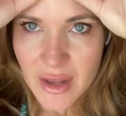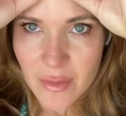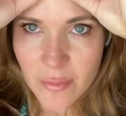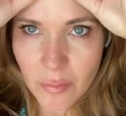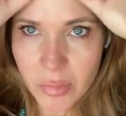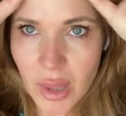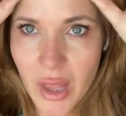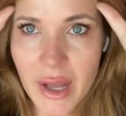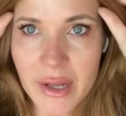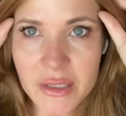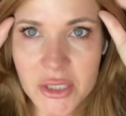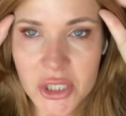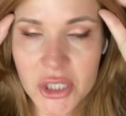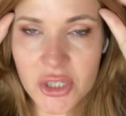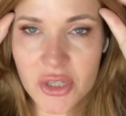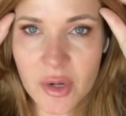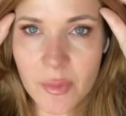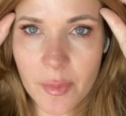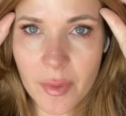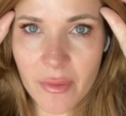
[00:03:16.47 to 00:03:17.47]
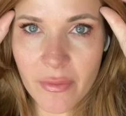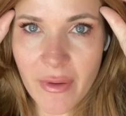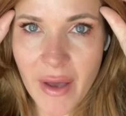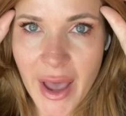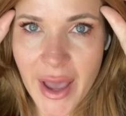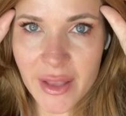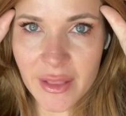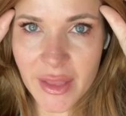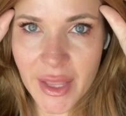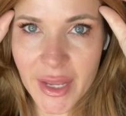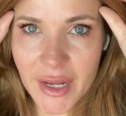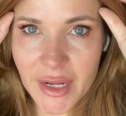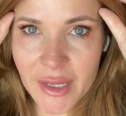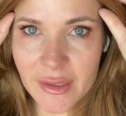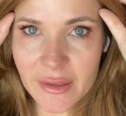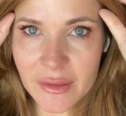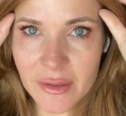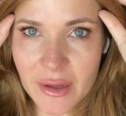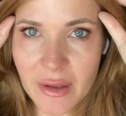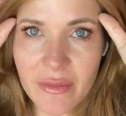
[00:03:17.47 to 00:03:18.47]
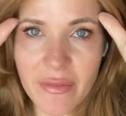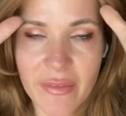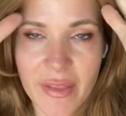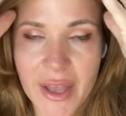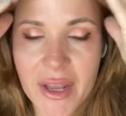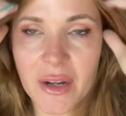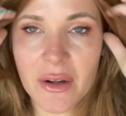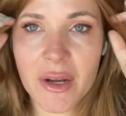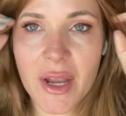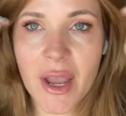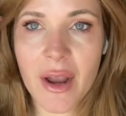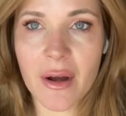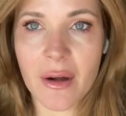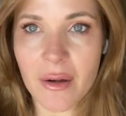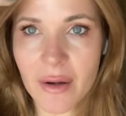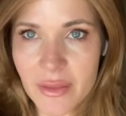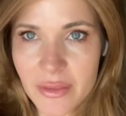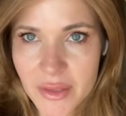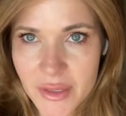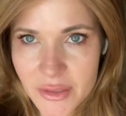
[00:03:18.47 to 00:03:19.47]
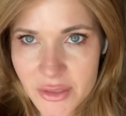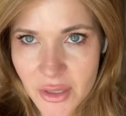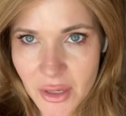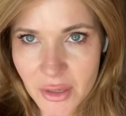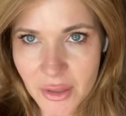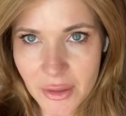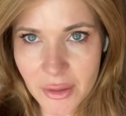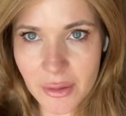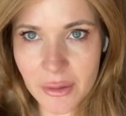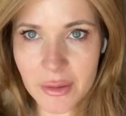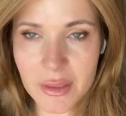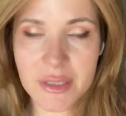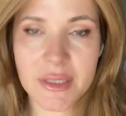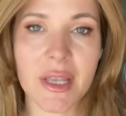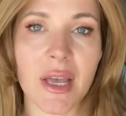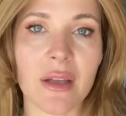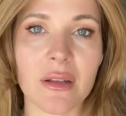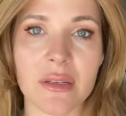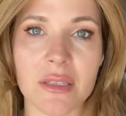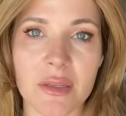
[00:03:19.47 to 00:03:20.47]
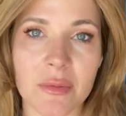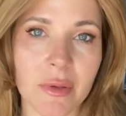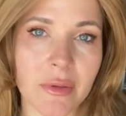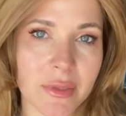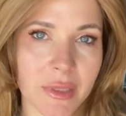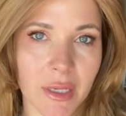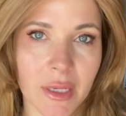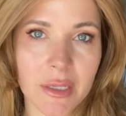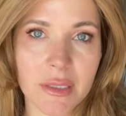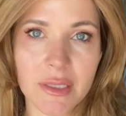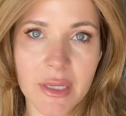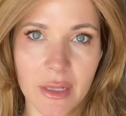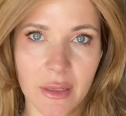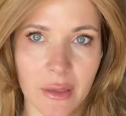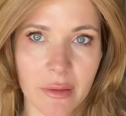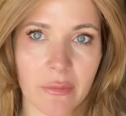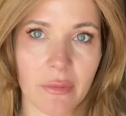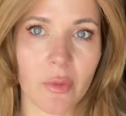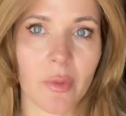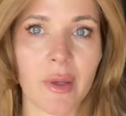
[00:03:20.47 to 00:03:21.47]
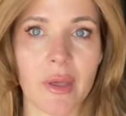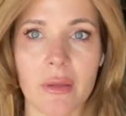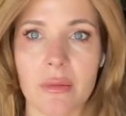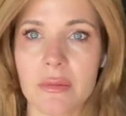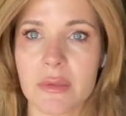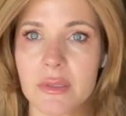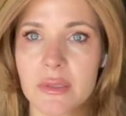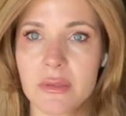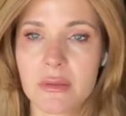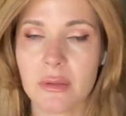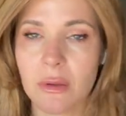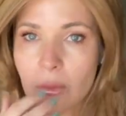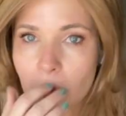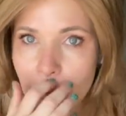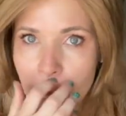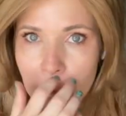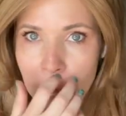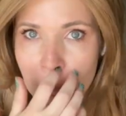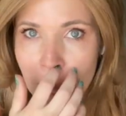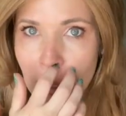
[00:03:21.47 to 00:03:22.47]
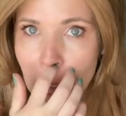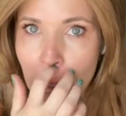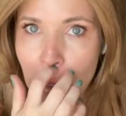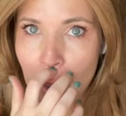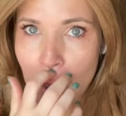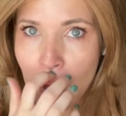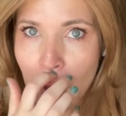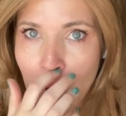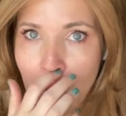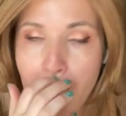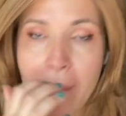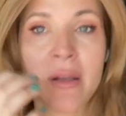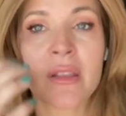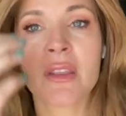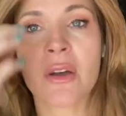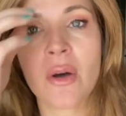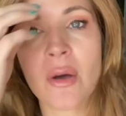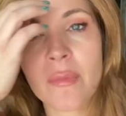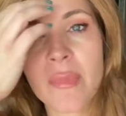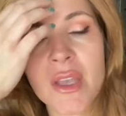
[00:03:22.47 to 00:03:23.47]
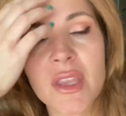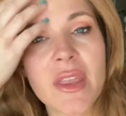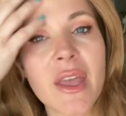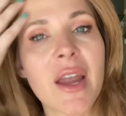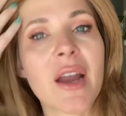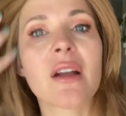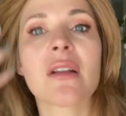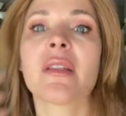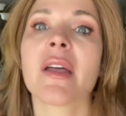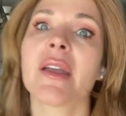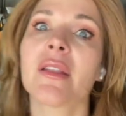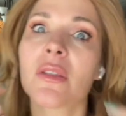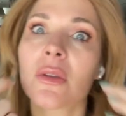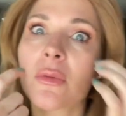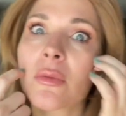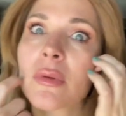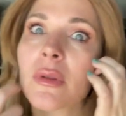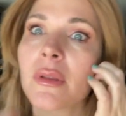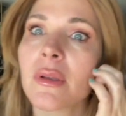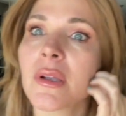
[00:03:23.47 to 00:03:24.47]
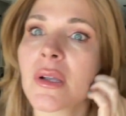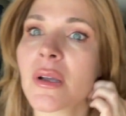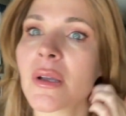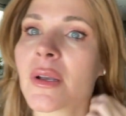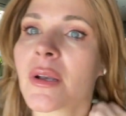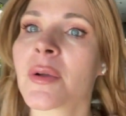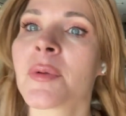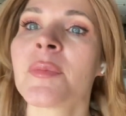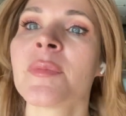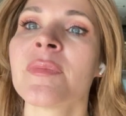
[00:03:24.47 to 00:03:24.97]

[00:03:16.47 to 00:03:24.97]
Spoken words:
blonde strip of highlighting of lighter hair and then darker, because that to me was like a dead giveaway. It was a wig, even though it made the hairline look really good.